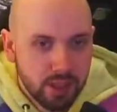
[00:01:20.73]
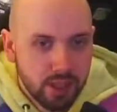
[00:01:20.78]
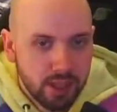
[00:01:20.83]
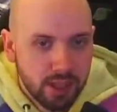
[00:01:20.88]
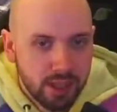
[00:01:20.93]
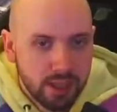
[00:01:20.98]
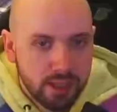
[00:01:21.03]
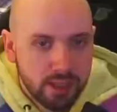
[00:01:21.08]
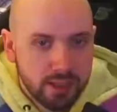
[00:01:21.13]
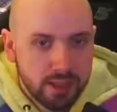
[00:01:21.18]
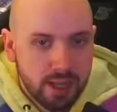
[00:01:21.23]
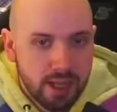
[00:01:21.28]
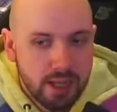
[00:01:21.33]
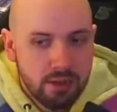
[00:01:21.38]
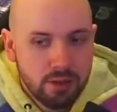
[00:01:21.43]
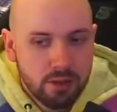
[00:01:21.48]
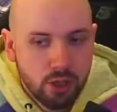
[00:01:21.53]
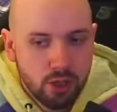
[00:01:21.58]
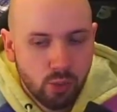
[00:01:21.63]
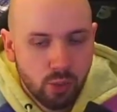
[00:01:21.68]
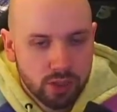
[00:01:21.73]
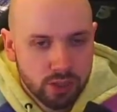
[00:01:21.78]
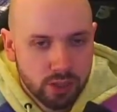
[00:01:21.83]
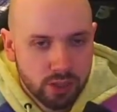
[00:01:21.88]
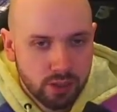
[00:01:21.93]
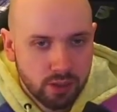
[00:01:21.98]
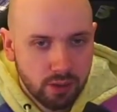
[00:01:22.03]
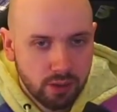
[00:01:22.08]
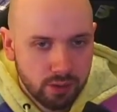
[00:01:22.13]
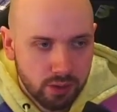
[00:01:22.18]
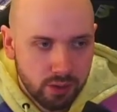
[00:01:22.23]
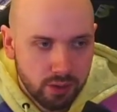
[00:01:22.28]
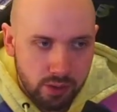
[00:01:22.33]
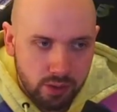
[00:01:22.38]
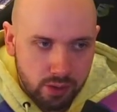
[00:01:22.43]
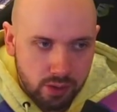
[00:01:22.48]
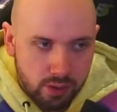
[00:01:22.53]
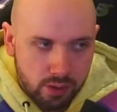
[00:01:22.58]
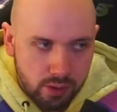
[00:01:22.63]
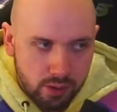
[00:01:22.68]
Here now, you want to, like,
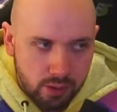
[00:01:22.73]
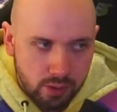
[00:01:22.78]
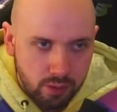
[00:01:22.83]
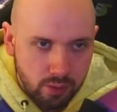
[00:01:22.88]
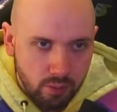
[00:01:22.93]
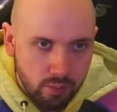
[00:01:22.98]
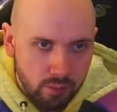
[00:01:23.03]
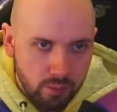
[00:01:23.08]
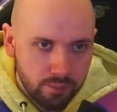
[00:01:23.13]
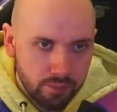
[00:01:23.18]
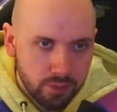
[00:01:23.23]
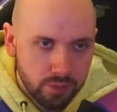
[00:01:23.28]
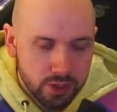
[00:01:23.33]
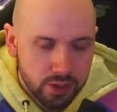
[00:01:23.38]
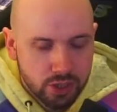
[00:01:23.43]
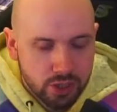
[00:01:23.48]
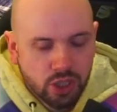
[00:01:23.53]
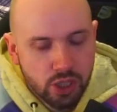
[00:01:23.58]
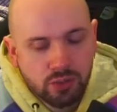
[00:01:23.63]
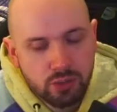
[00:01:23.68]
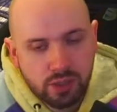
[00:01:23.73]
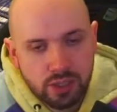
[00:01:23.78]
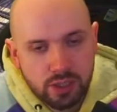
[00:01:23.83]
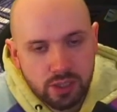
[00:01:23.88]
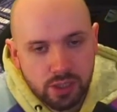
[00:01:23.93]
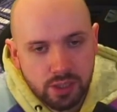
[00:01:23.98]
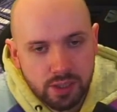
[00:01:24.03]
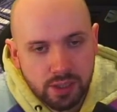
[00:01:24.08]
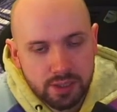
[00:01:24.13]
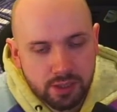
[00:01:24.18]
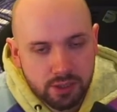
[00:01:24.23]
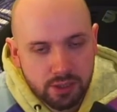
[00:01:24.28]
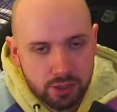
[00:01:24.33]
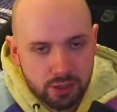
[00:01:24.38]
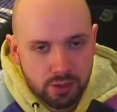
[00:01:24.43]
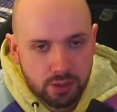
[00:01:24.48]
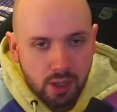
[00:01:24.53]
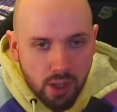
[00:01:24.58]
there's two things you need to do.